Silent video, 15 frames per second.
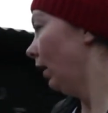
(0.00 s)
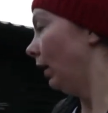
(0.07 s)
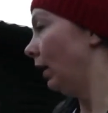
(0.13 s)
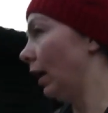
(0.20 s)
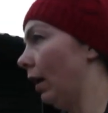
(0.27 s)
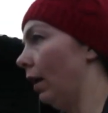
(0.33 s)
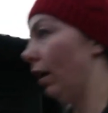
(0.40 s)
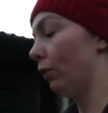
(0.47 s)

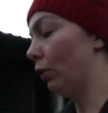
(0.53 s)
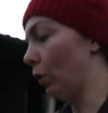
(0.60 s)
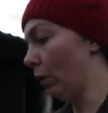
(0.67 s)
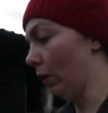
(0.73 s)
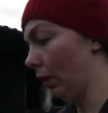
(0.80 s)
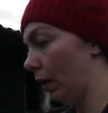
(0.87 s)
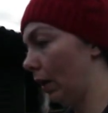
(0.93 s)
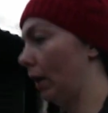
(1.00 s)
yeah, I've
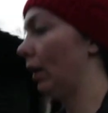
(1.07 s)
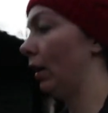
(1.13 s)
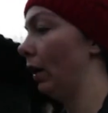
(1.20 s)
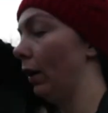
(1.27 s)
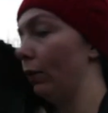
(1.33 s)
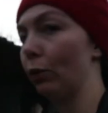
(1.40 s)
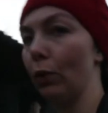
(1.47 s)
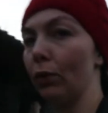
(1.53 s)
got,
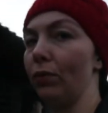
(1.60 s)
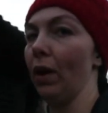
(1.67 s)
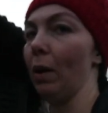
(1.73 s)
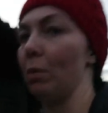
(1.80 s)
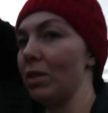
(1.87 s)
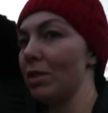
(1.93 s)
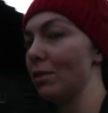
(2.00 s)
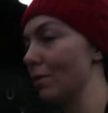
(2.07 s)
I've got a fair
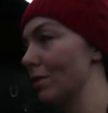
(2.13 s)
bit to do